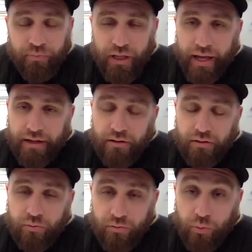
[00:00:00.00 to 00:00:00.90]

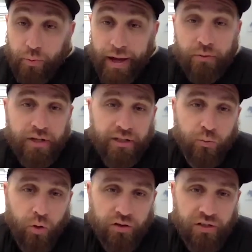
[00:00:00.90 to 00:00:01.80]
And the main
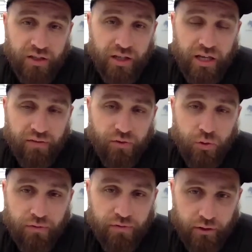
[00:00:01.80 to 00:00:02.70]
reason is that if
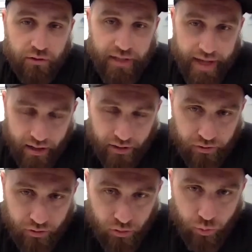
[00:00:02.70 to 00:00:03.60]
you fell down,
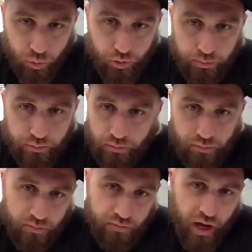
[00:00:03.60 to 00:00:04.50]
you would
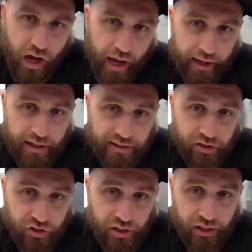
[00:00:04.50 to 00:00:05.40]
die,
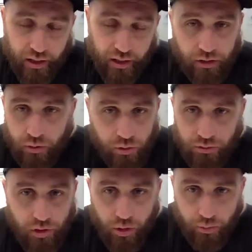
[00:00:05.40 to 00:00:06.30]
essentially. Like,
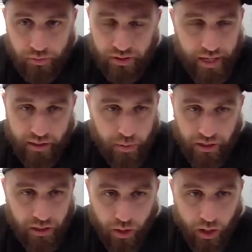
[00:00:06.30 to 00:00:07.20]
no one's there to
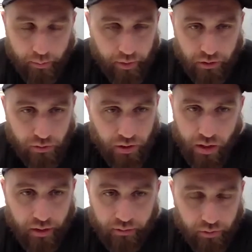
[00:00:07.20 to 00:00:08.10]
pick you up. Like, you
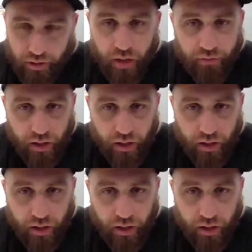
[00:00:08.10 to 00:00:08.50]
can't recover.